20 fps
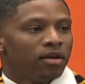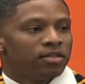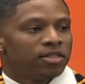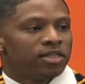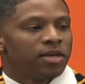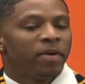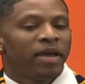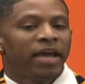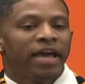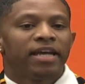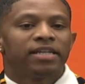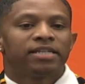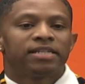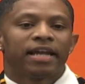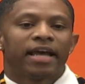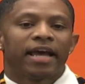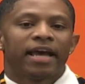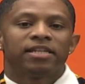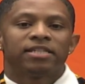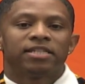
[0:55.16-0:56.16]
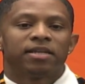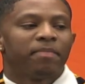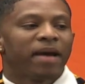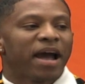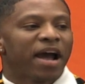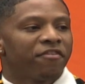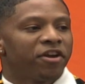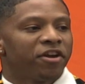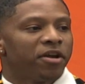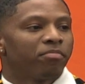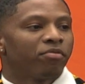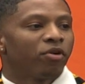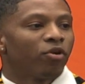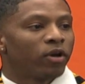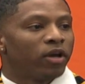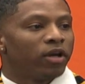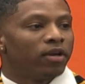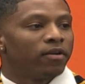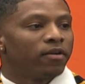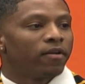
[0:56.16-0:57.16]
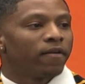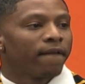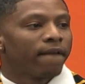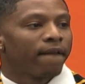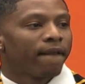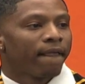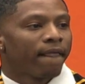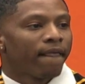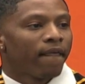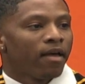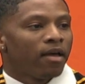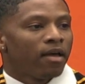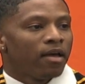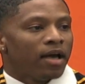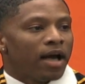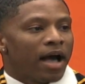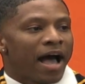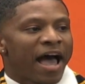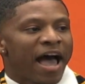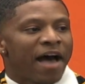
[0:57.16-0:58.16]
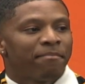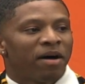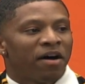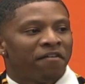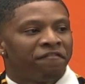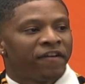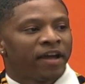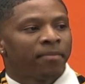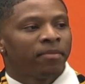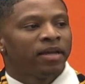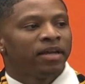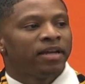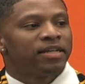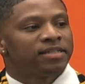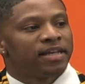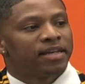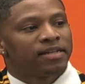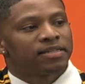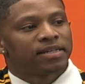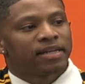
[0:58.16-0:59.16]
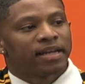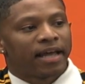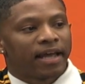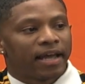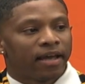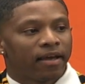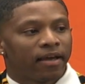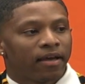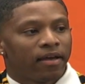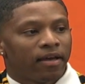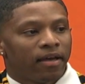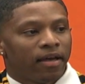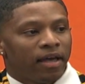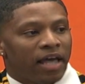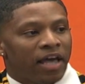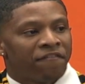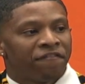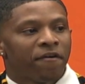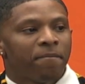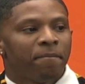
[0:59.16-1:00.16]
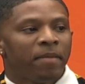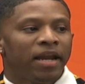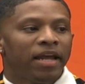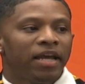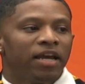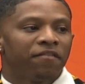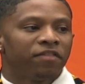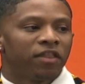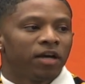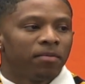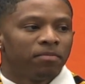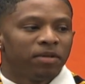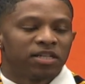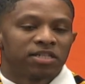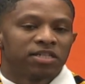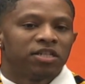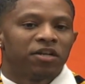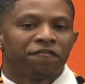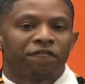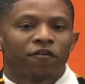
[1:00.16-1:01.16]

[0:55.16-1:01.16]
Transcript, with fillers: To be here today is a barrier broken. I have my family in attendance today and for many of them, this is the